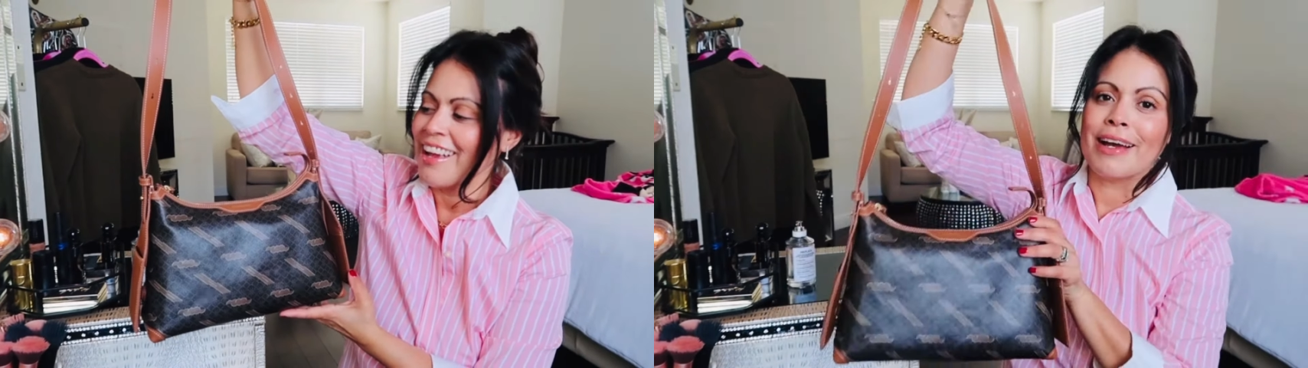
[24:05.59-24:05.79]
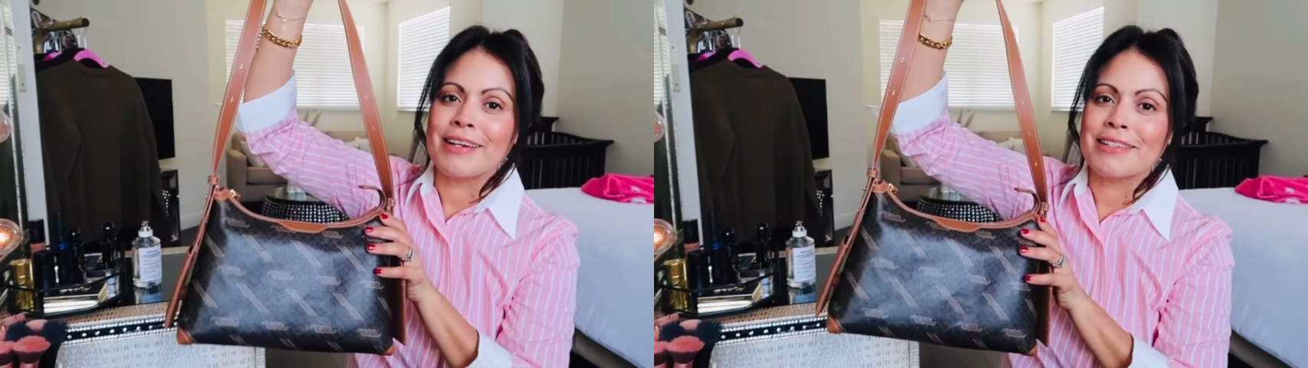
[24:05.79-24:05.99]

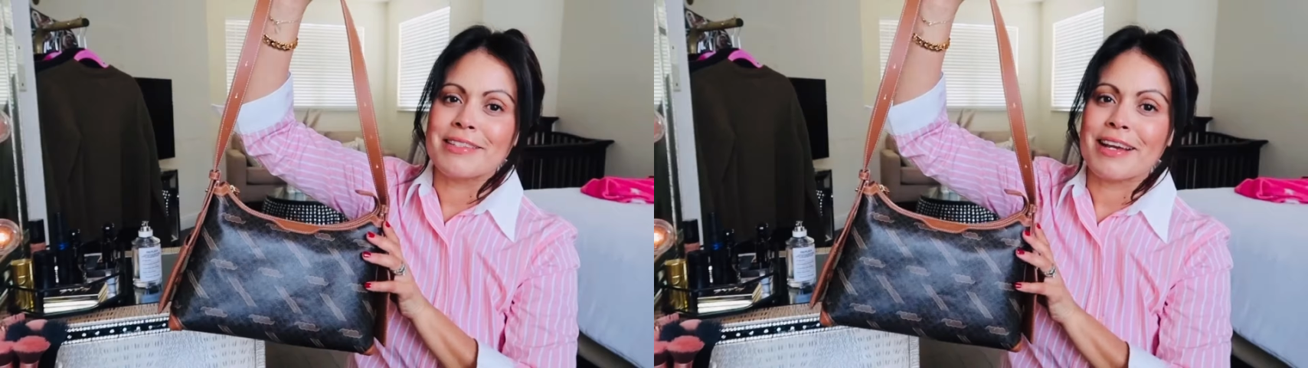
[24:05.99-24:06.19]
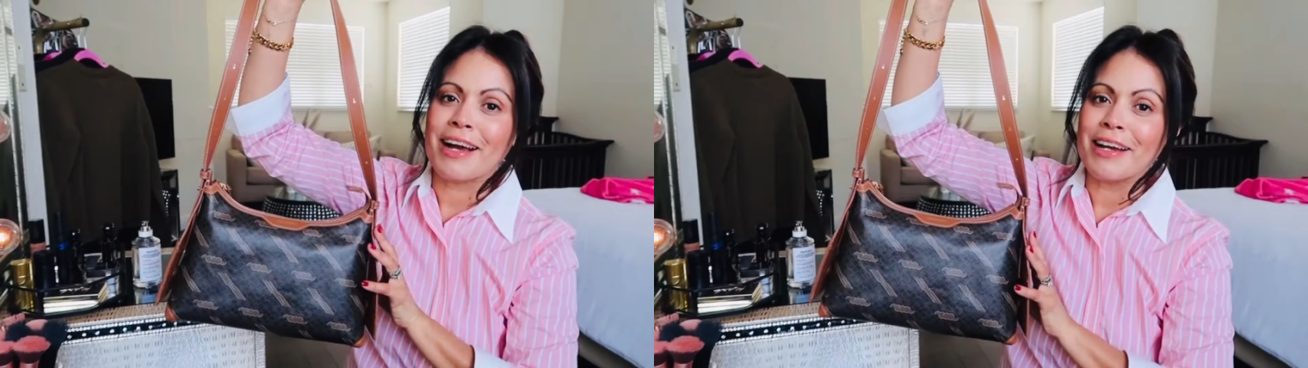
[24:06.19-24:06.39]

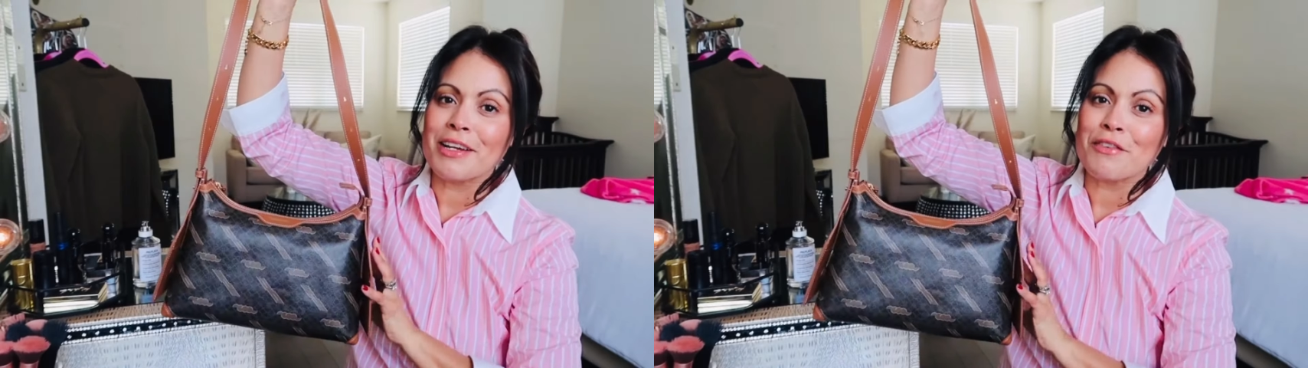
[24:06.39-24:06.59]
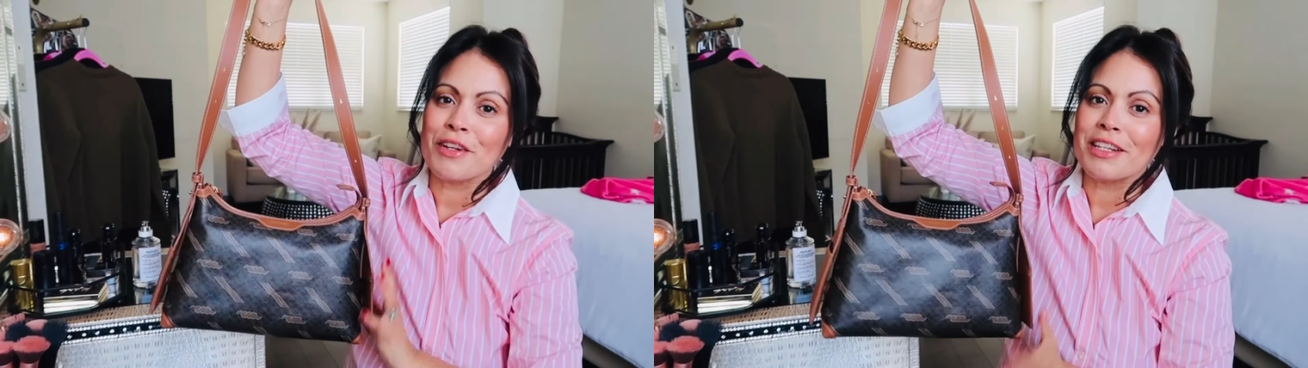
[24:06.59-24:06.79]
And
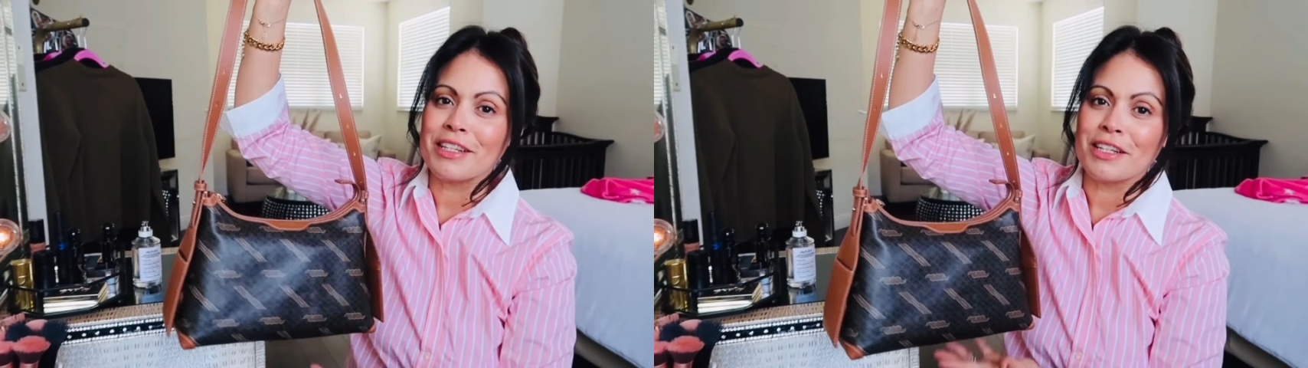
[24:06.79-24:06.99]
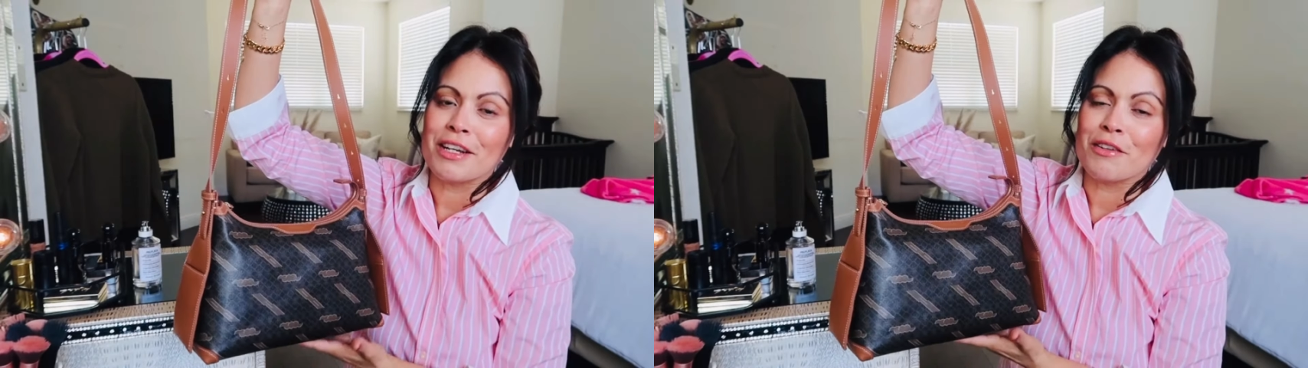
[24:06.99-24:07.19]
I fell
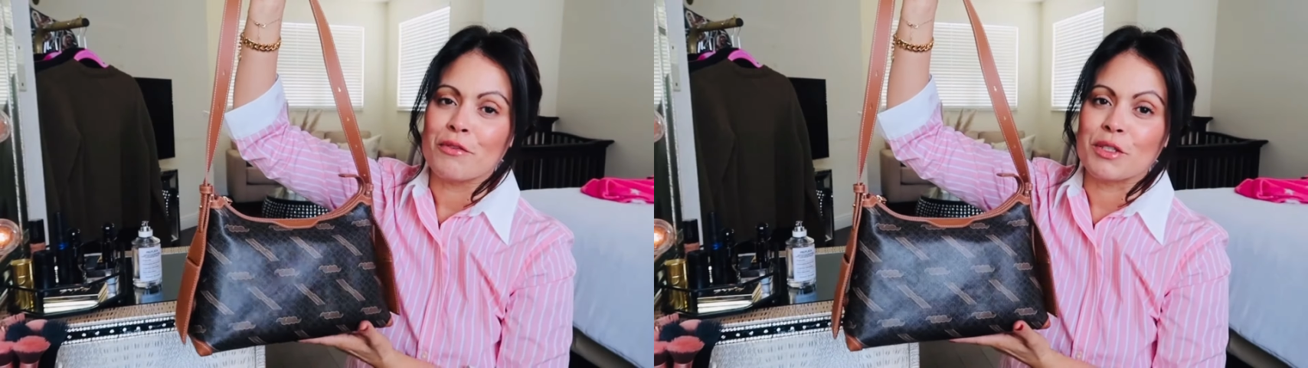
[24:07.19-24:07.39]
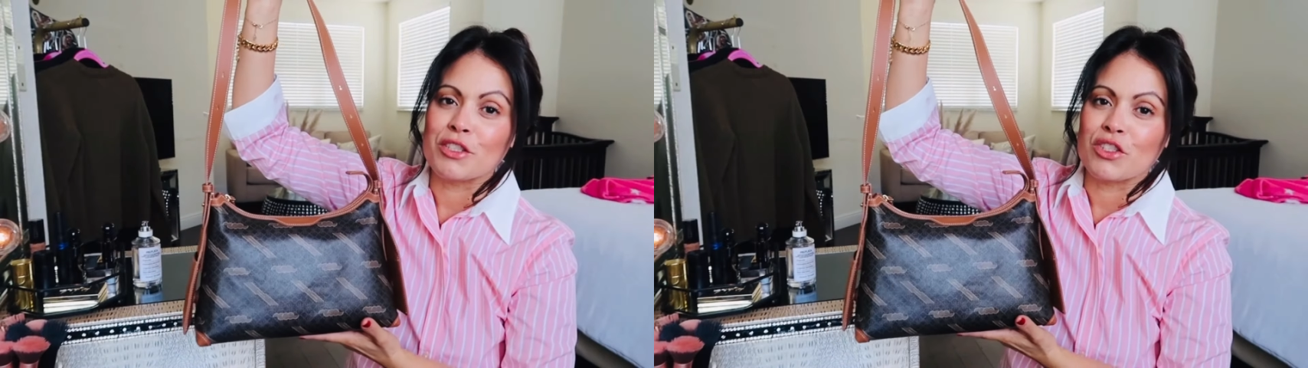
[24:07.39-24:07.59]
in
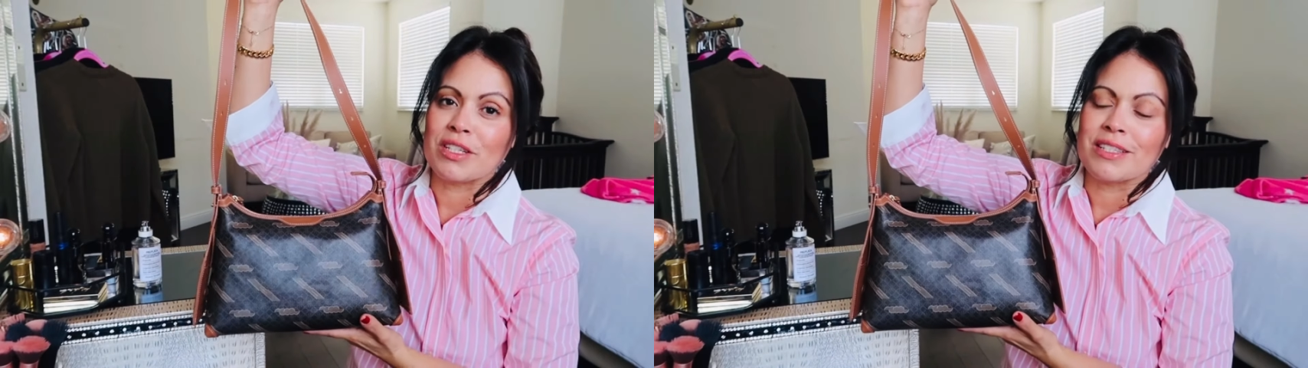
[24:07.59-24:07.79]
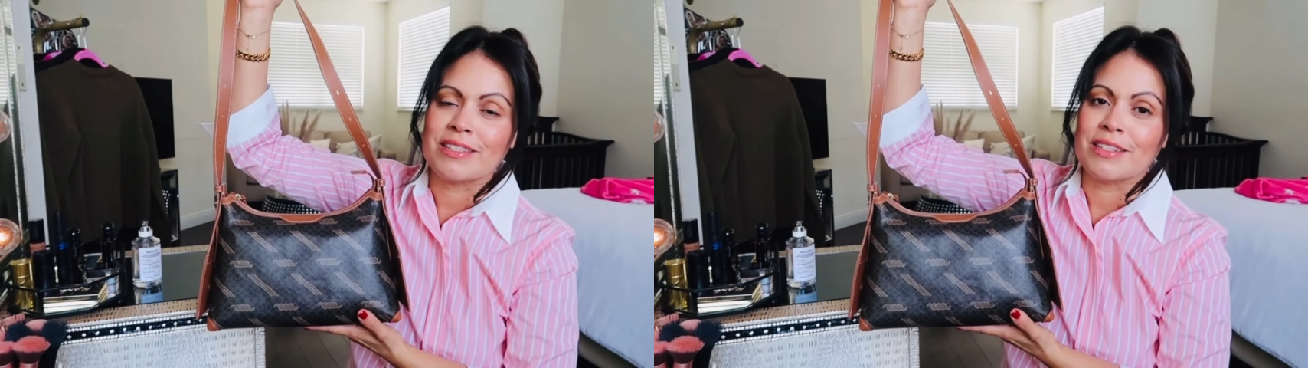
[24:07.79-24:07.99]
love with
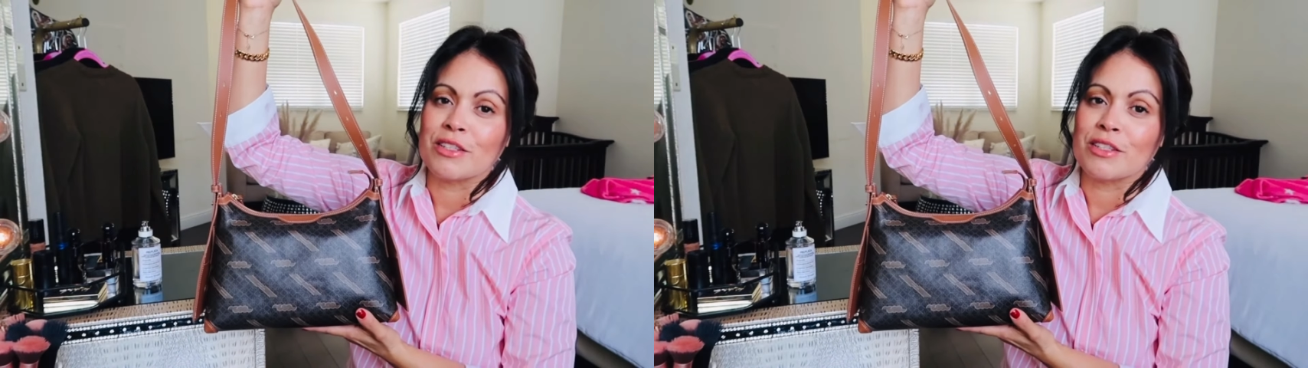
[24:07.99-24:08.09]
just